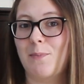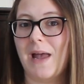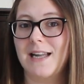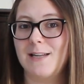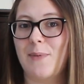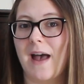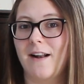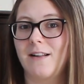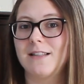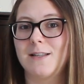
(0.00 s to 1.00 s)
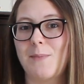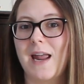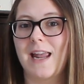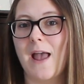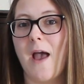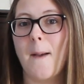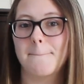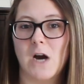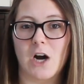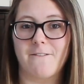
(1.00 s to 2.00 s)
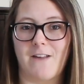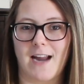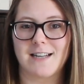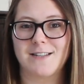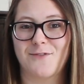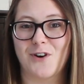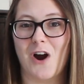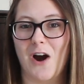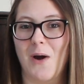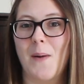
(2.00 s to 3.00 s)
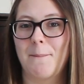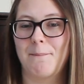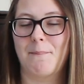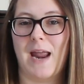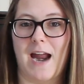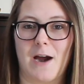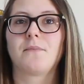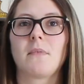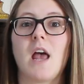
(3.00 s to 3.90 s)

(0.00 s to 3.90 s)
panty panel to make it perfect for our pair.